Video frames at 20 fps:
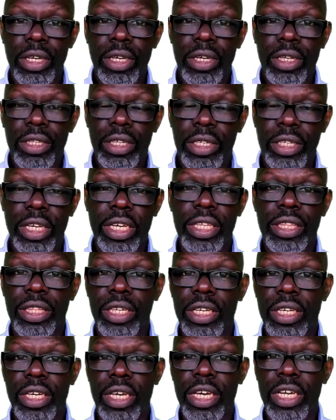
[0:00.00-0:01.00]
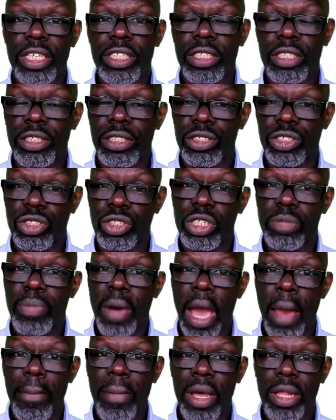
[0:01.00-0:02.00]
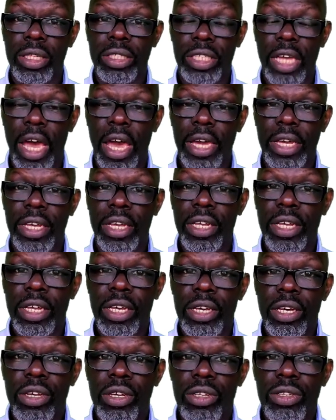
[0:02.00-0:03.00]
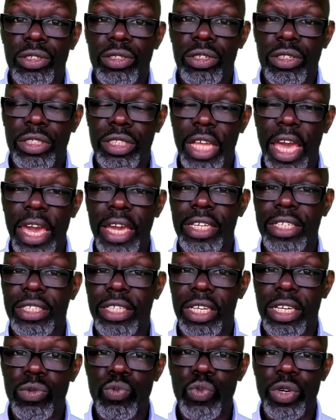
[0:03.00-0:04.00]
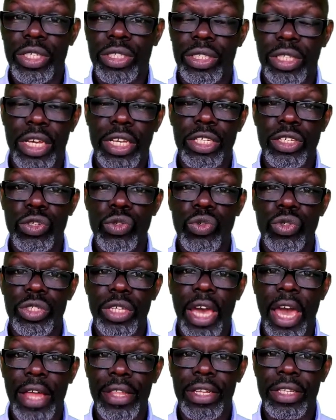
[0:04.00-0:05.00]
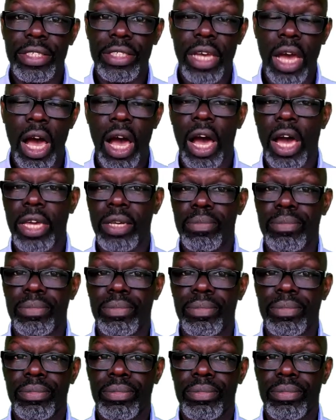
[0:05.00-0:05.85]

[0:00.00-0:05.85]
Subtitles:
the key thing is the study by Melzack, the text in which they used at the time,